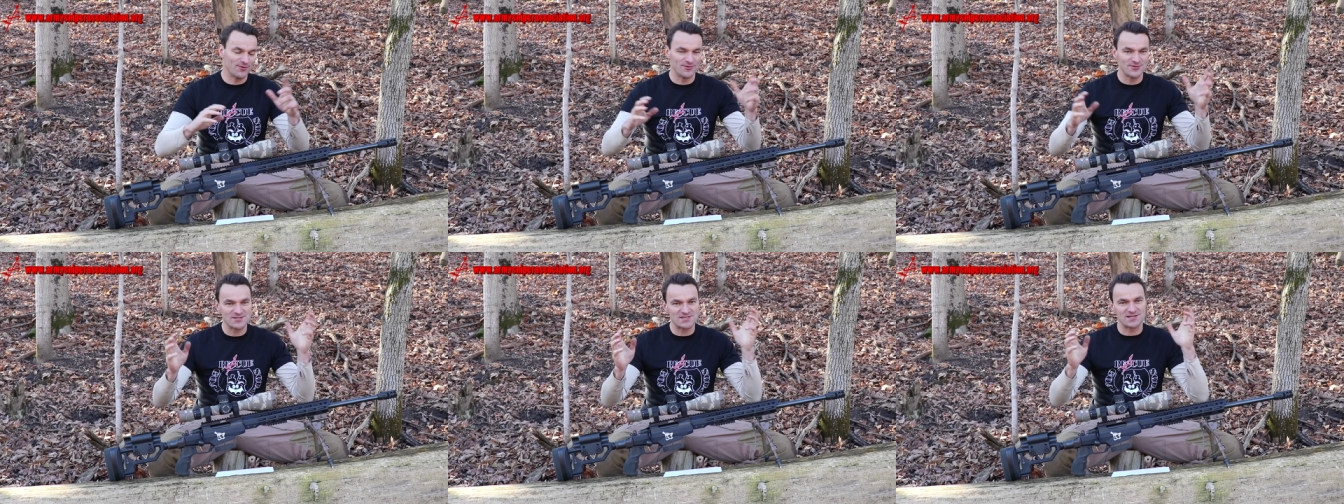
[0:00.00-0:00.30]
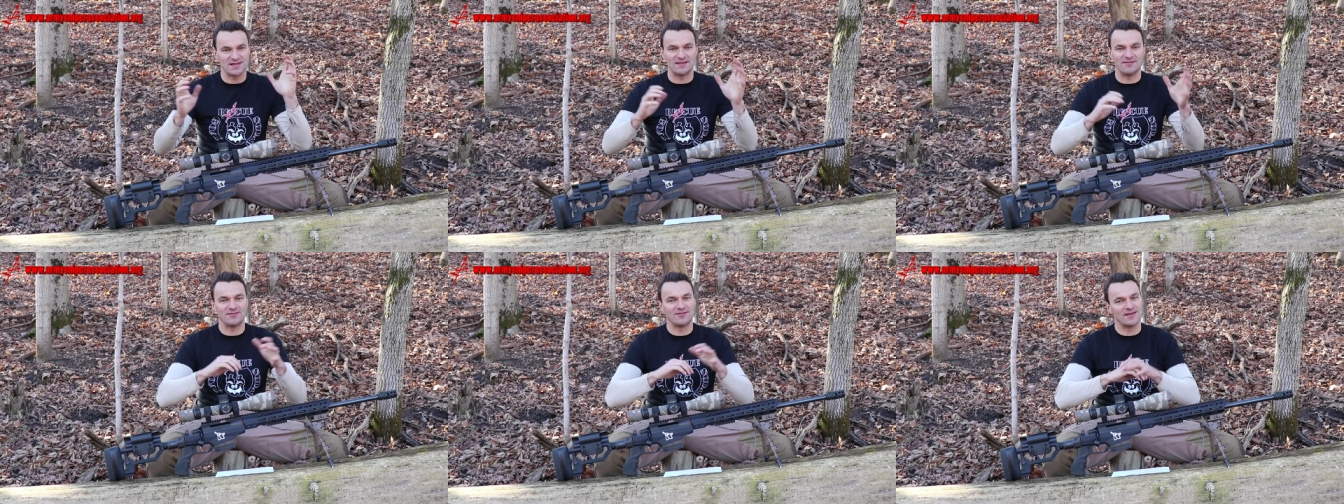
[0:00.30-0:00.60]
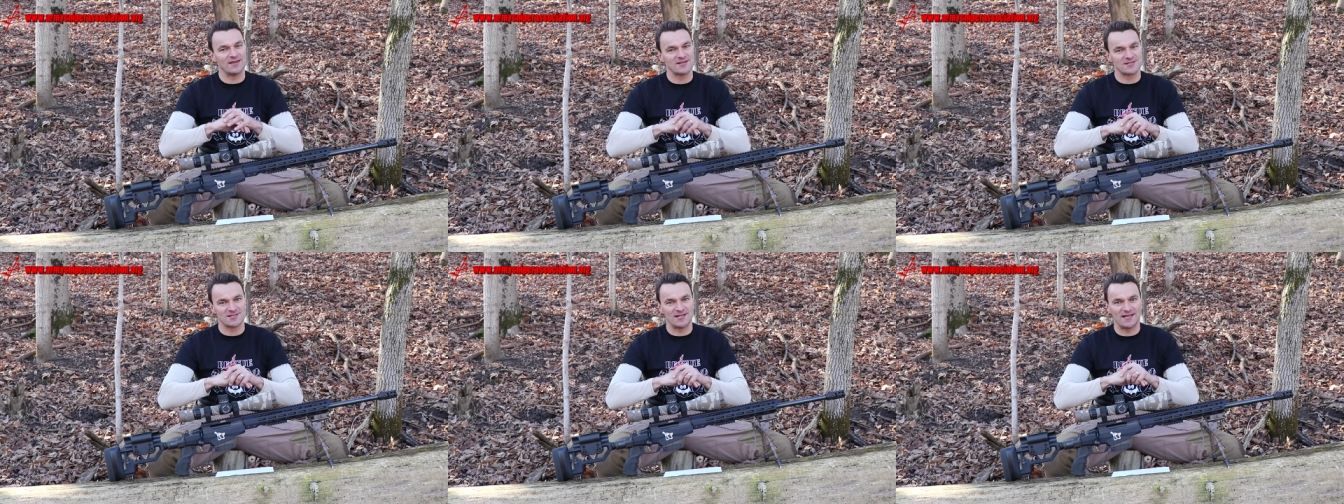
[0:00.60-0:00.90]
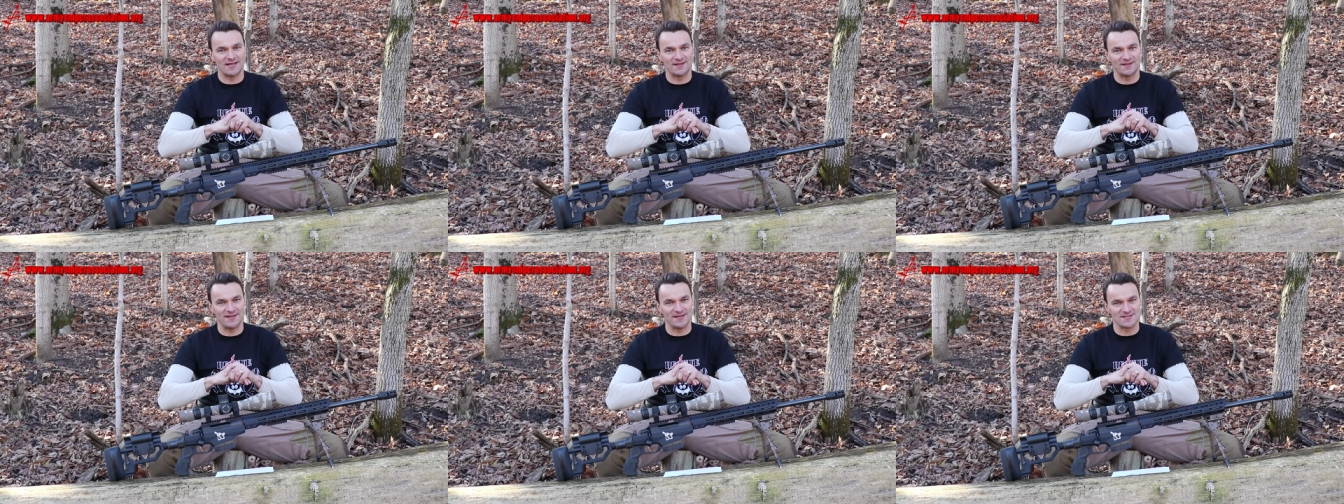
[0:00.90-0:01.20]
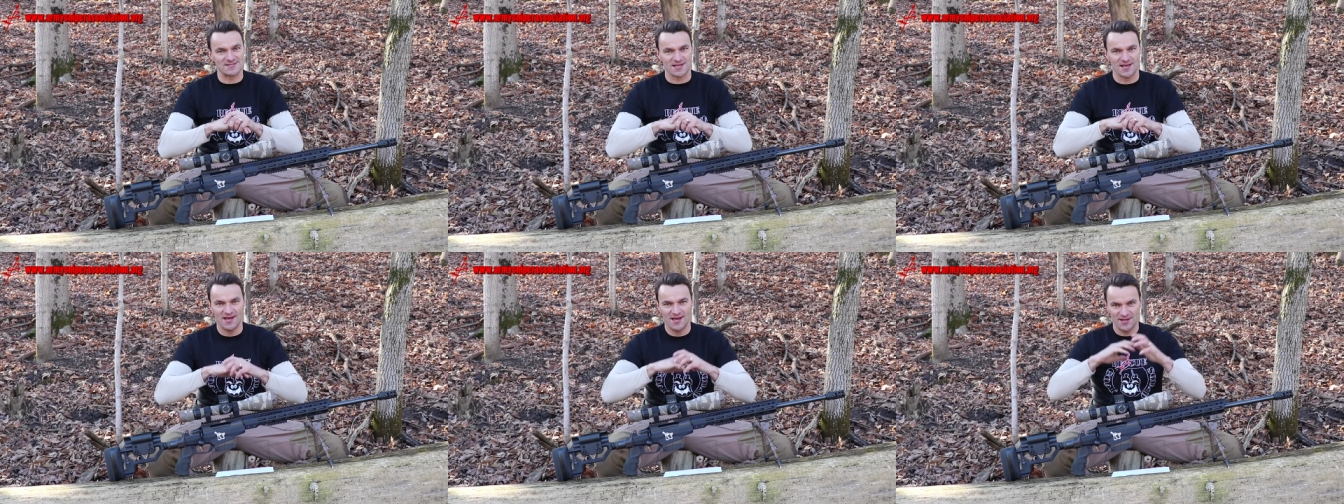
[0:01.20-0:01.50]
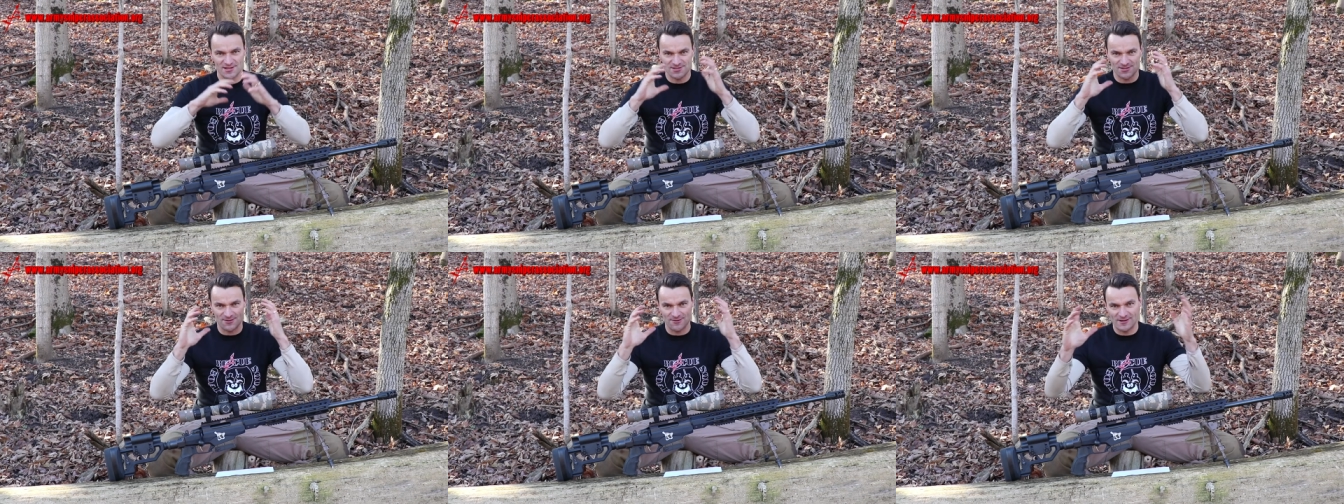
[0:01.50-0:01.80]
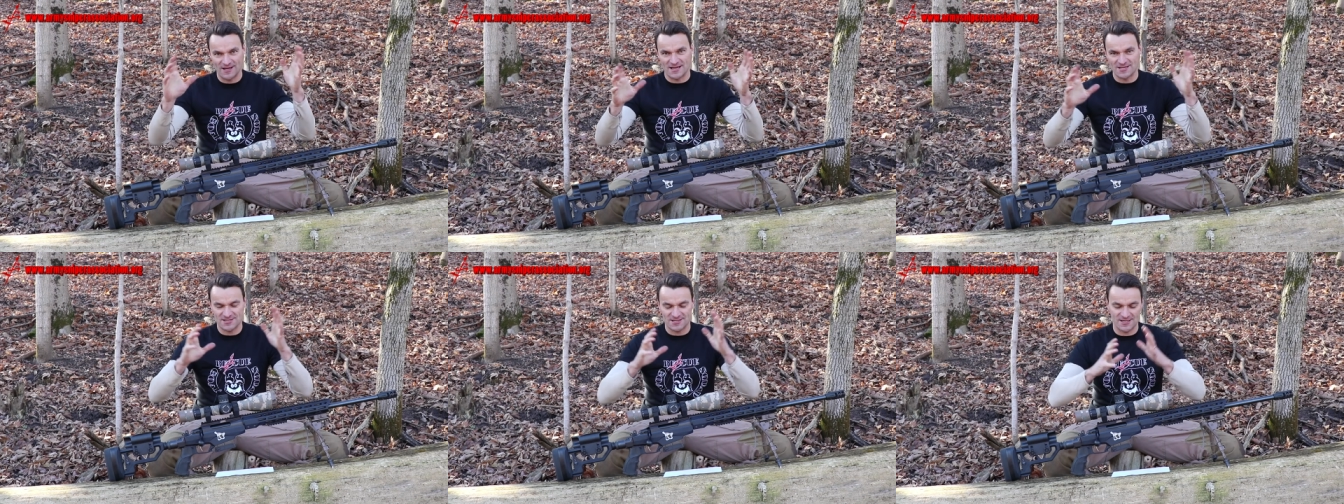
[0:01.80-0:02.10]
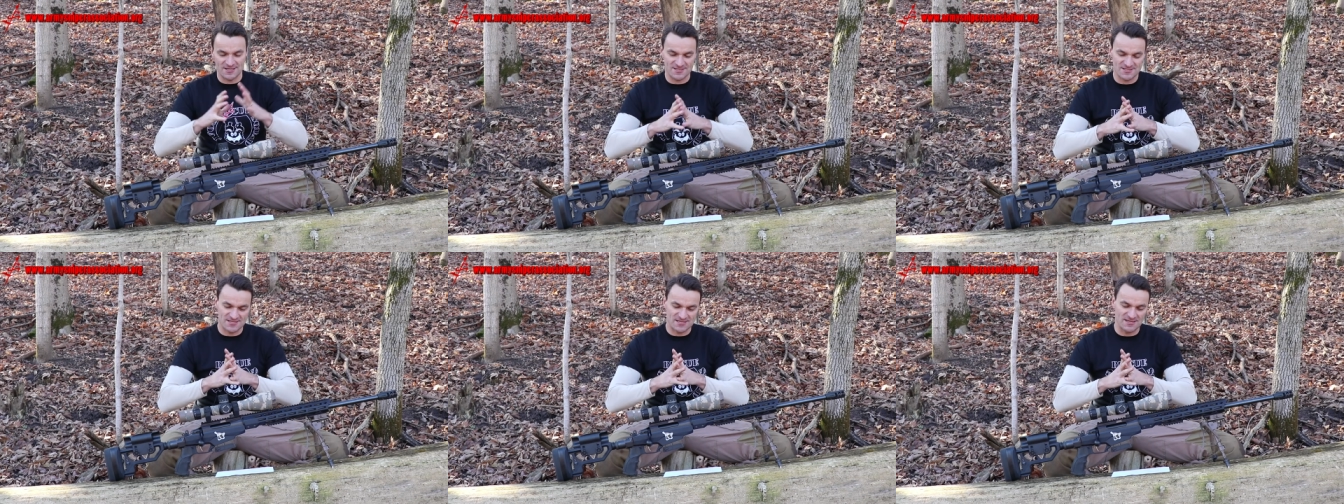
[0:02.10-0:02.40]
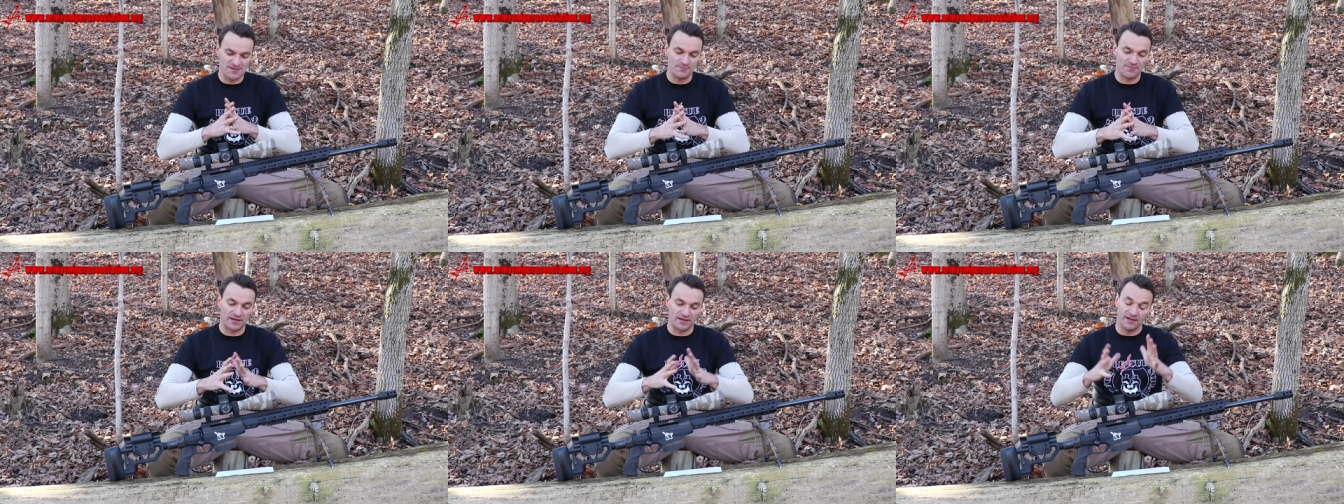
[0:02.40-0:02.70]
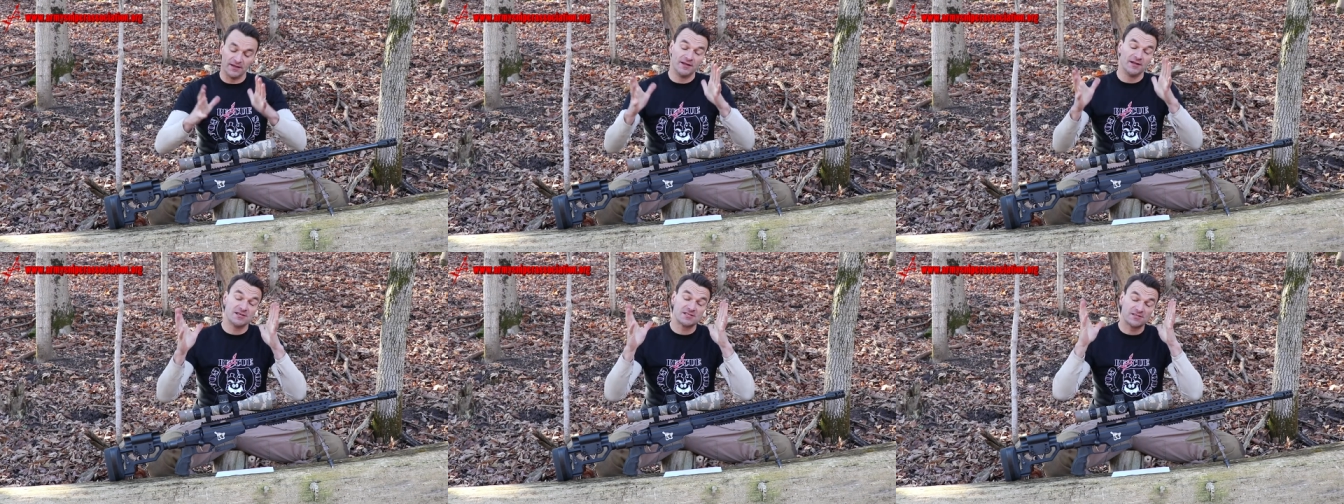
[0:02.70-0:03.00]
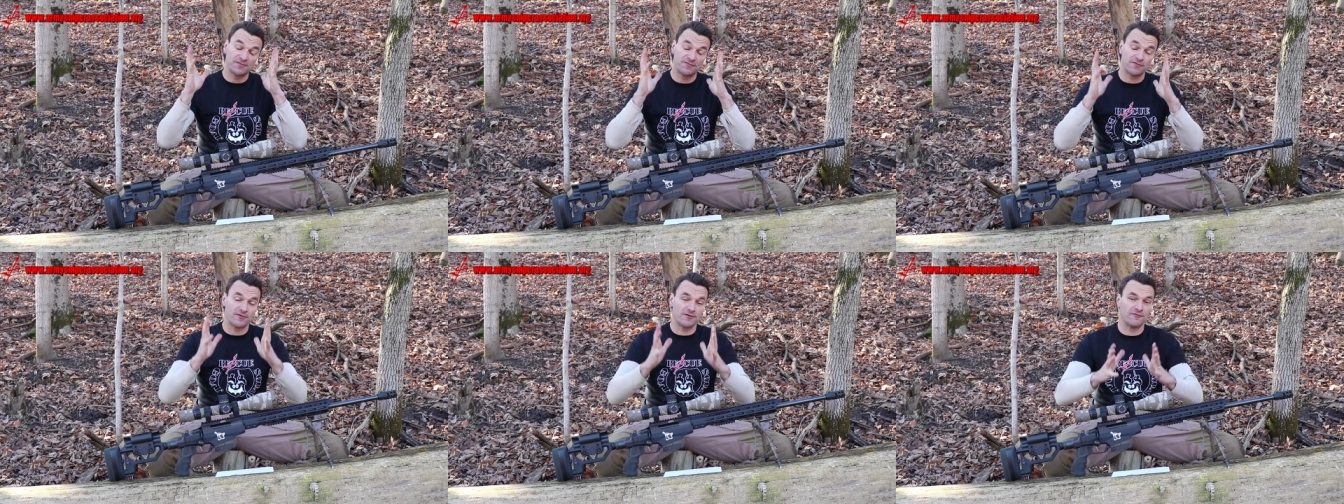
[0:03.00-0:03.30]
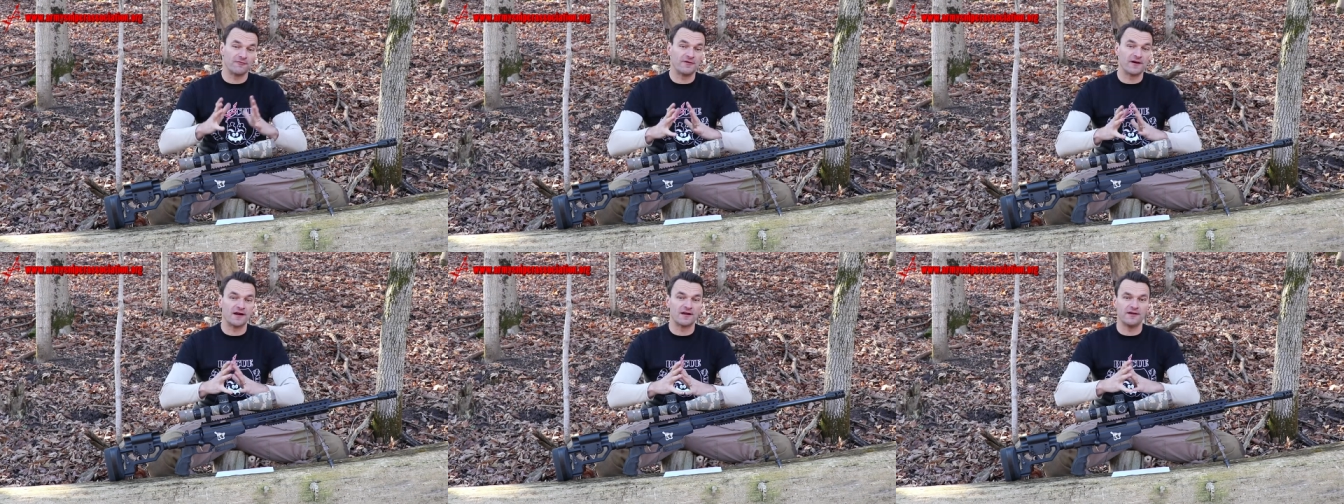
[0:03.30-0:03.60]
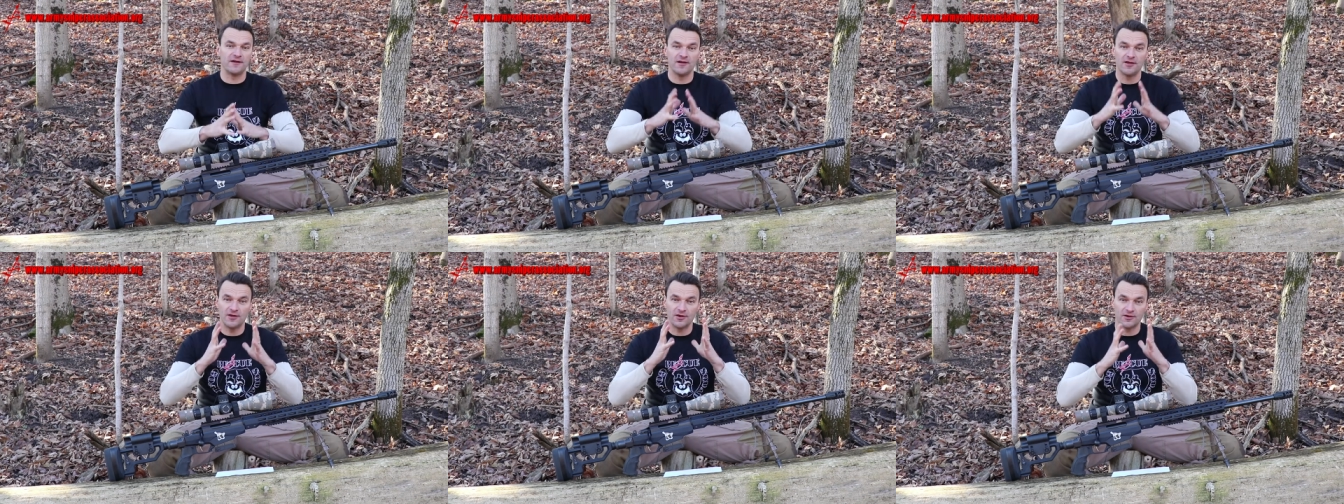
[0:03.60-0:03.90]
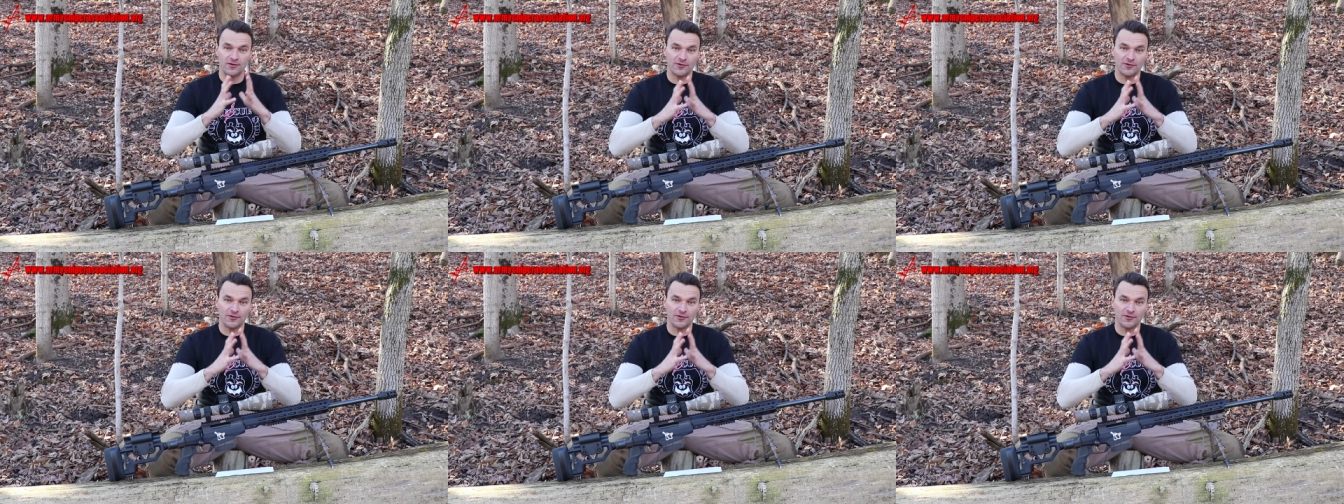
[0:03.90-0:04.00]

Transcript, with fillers: used and things like this so you guys can see but it is for very